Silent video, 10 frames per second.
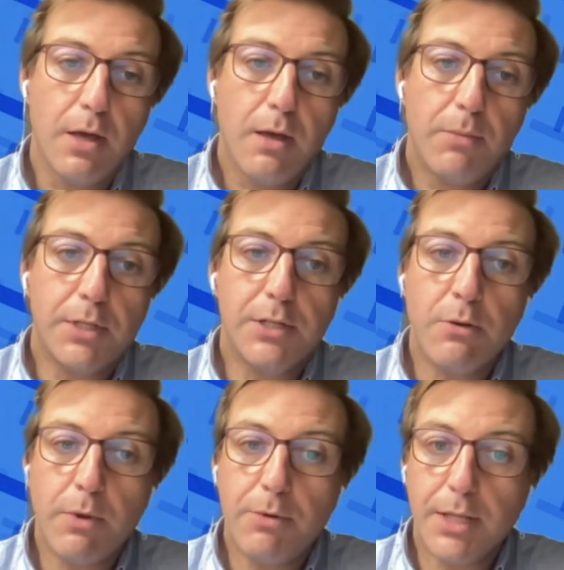But let's
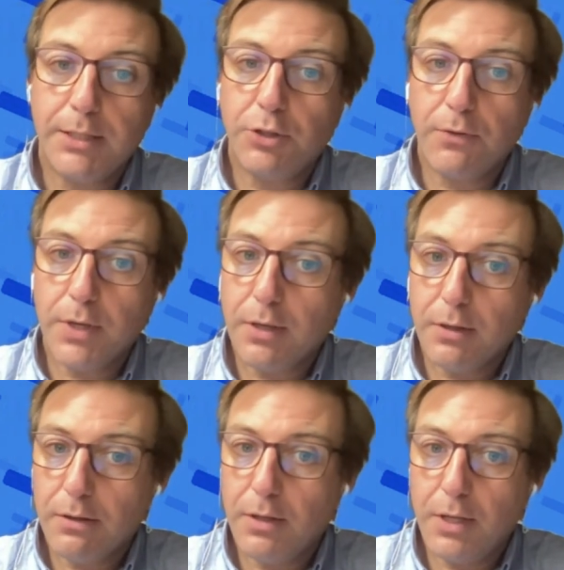remember that the traffic,
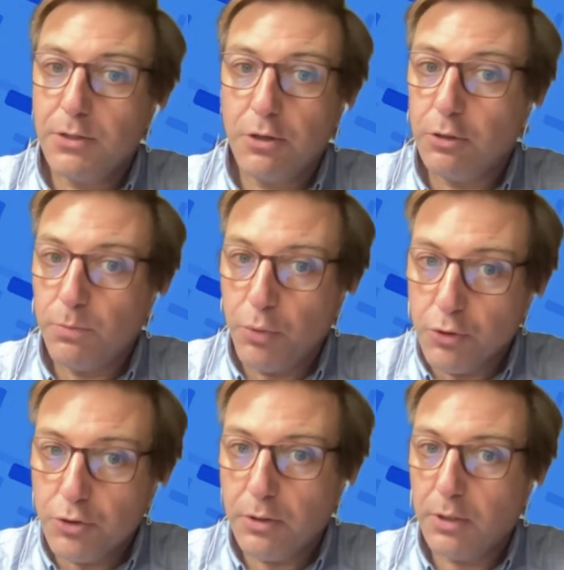it's not pushed